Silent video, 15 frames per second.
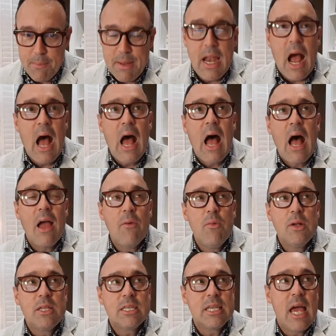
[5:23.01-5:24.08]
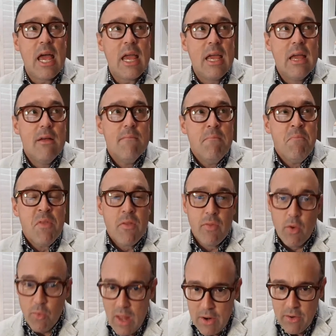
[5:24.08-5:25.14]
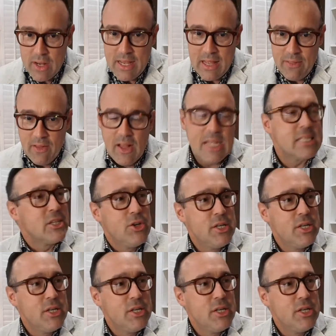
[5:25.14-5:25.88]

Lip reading: I mean, I would say the rhetoric in the last